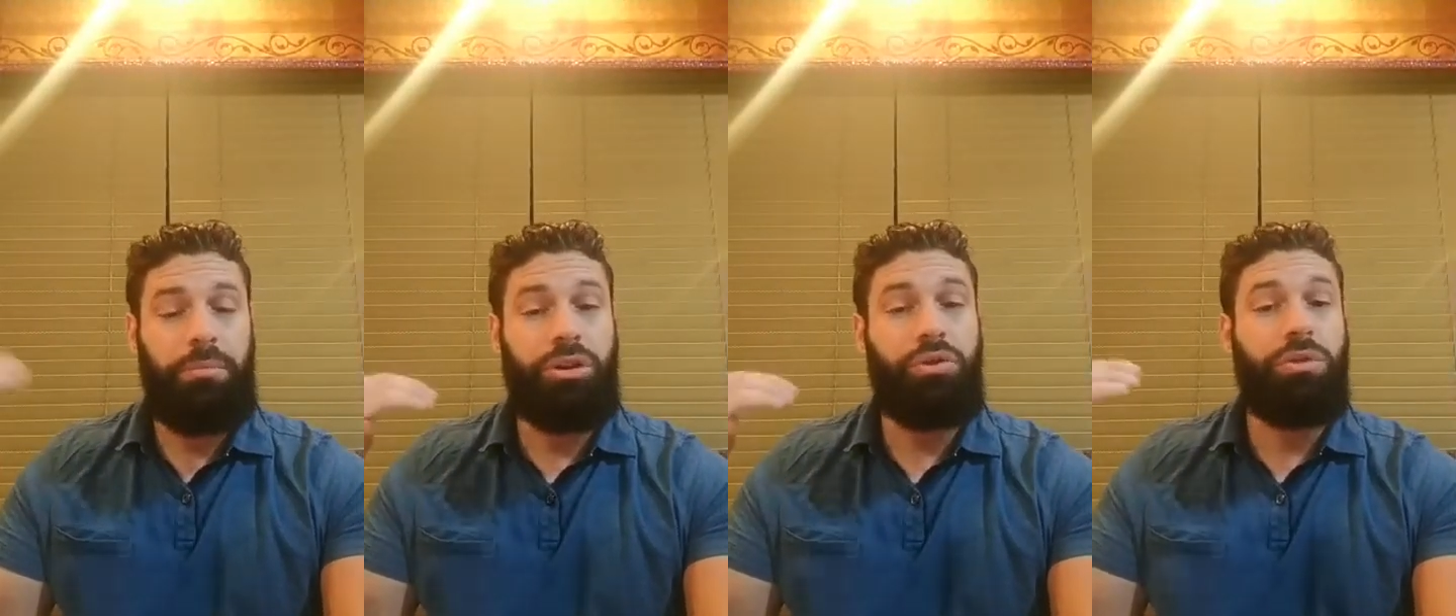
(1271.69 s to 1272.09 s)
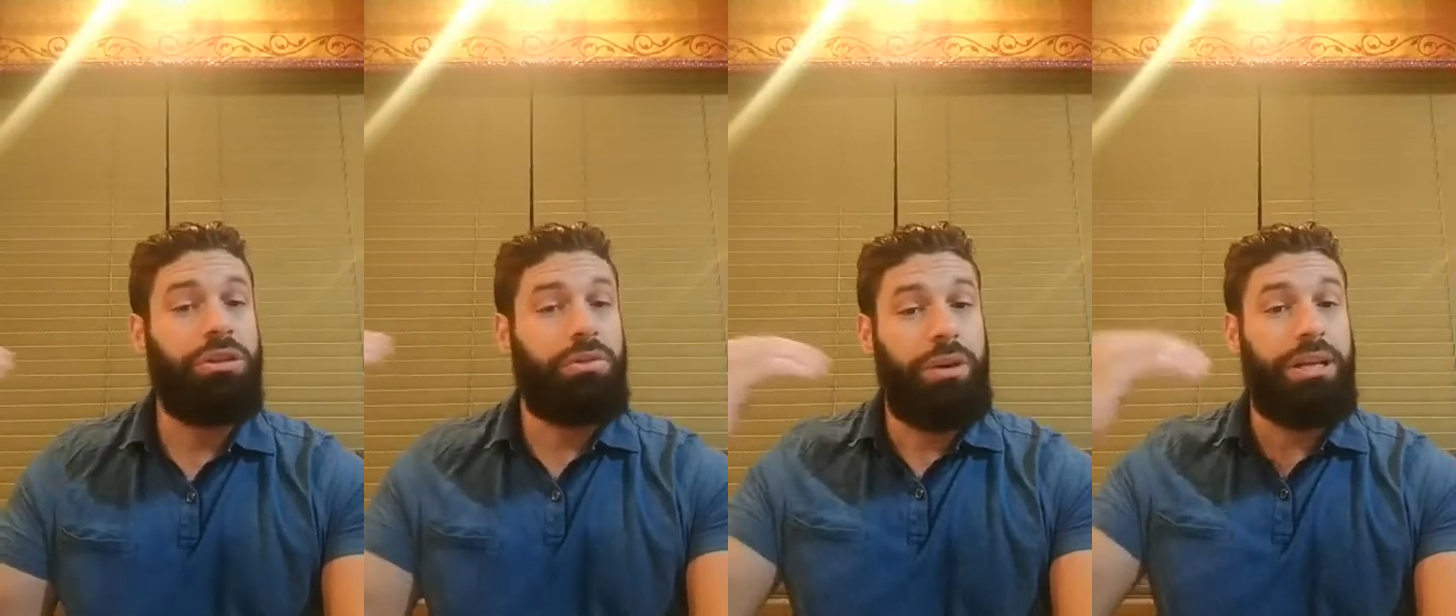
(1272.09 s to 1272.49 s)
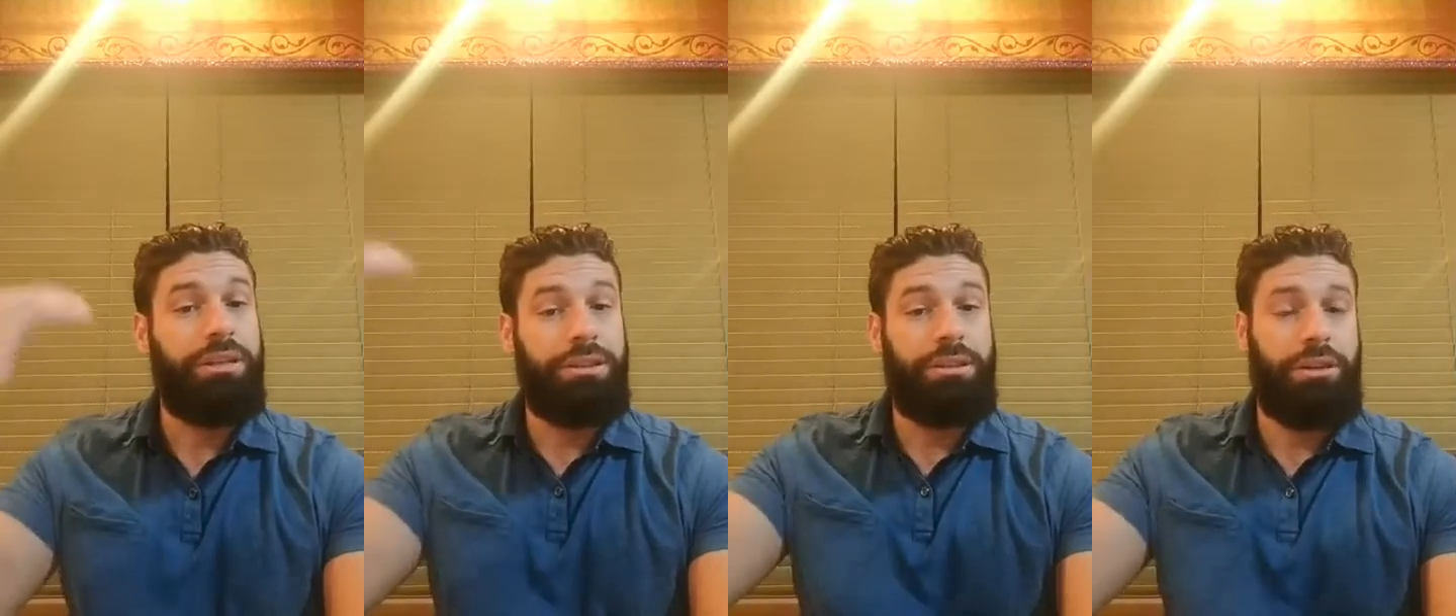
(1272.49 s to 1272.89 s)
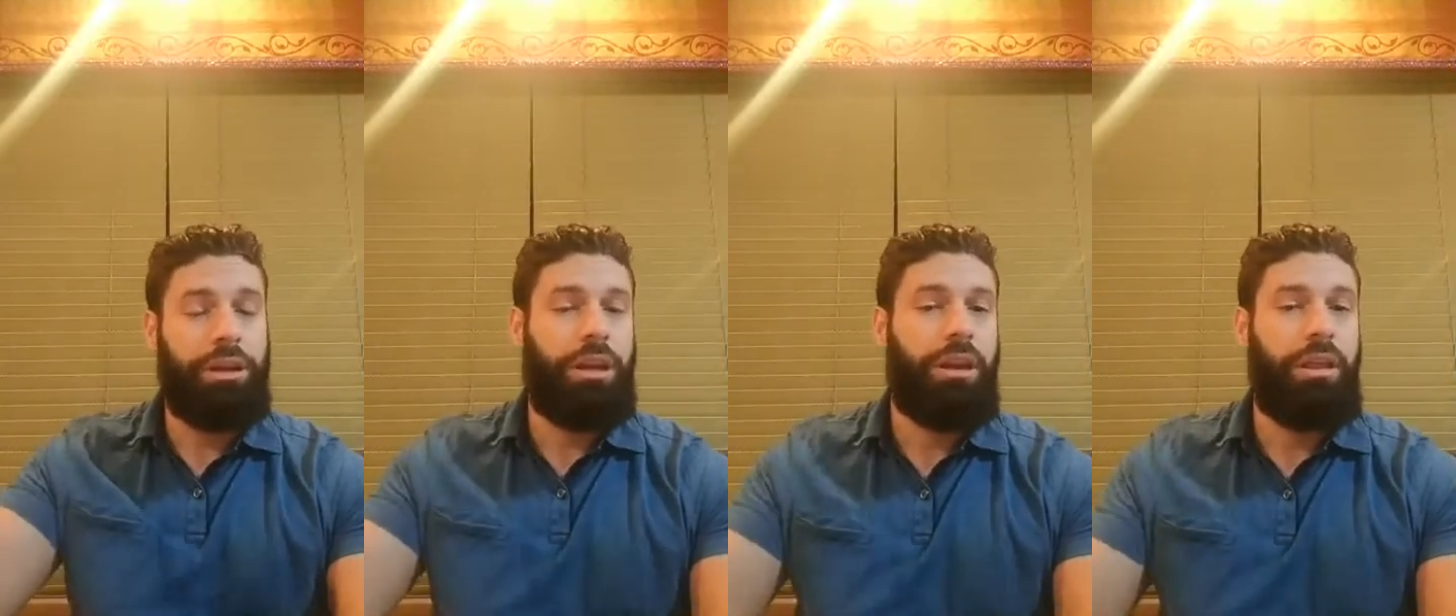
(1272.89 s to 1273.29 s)
but Google that really does it to
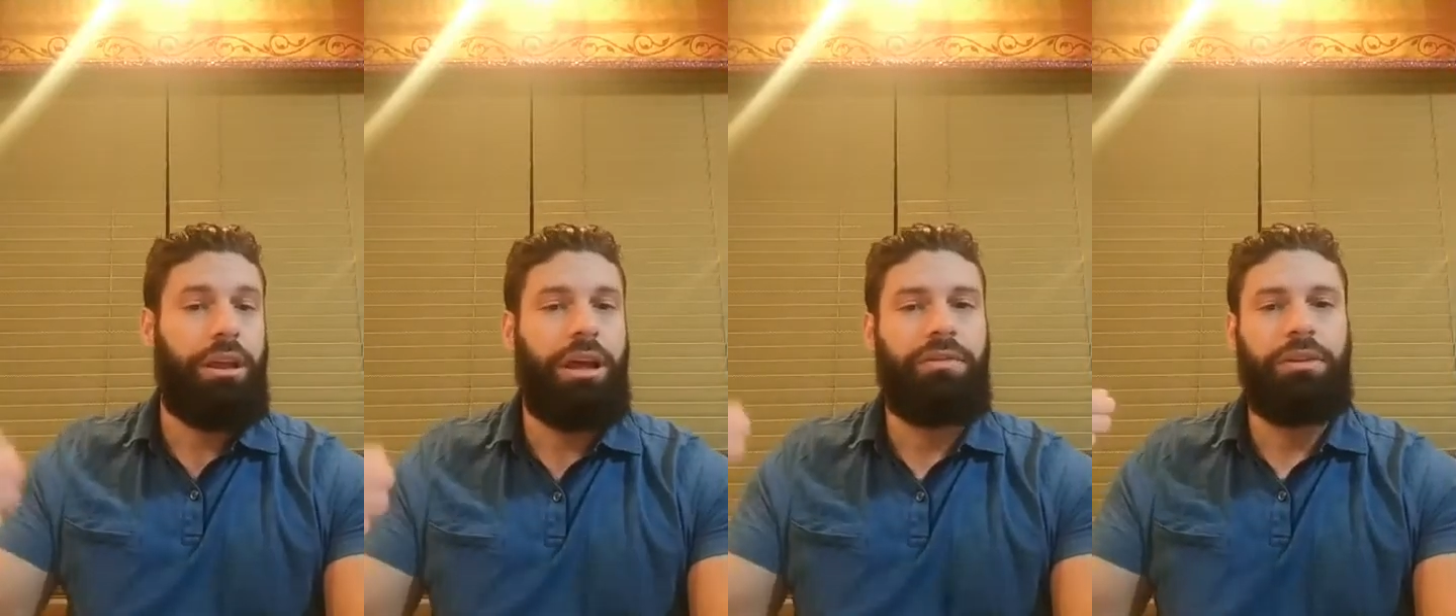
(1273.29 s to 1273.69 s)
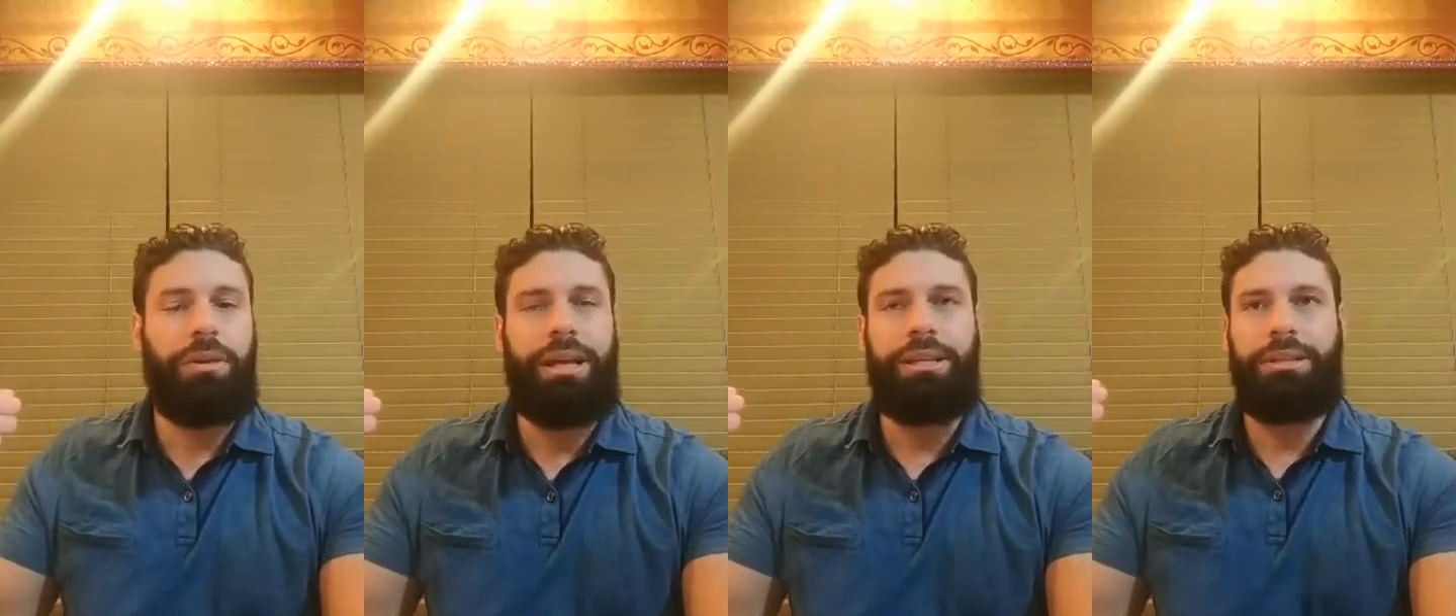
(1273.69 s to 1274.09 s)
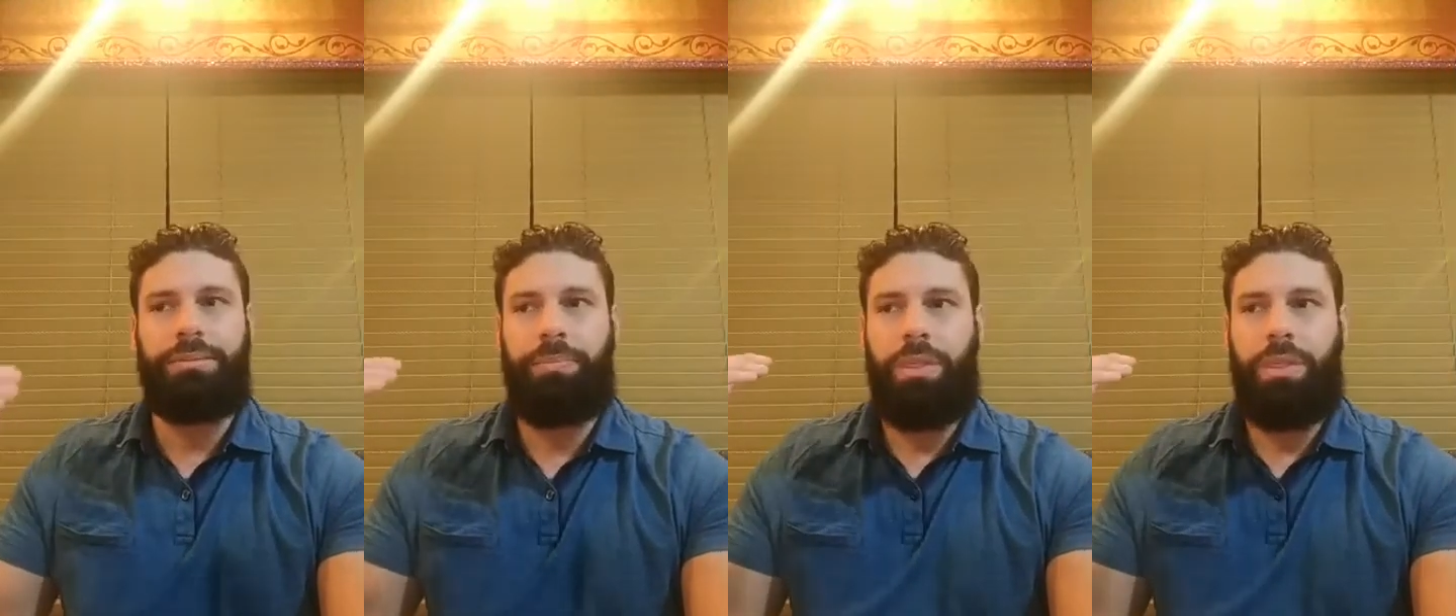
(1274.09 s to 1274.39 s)
another level, is